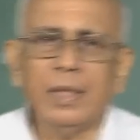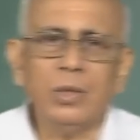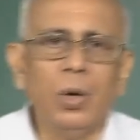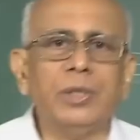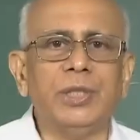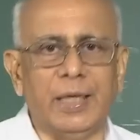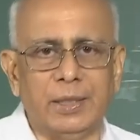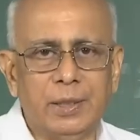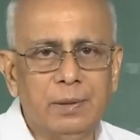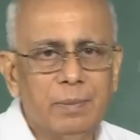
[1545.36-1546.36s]
does not
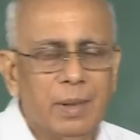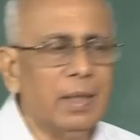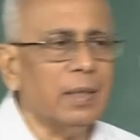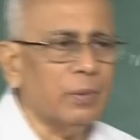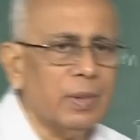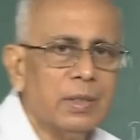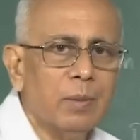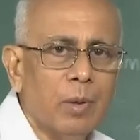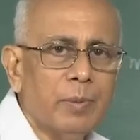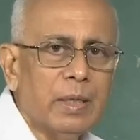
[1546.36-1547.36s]
change. In other words, the
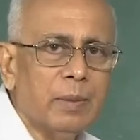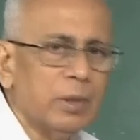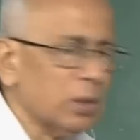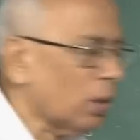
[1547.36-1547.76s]
momentum is